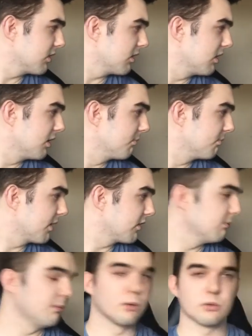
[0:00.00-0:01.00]

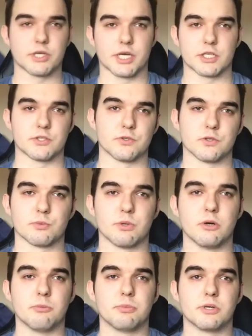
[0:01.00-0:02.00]
about the milk texture as
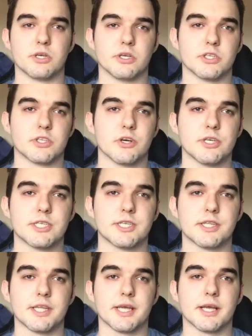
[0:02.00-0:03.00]
well, because I used
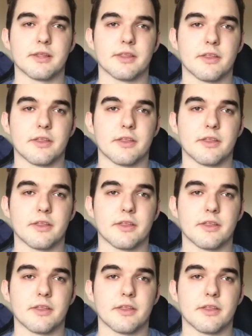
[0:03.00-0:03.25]
to think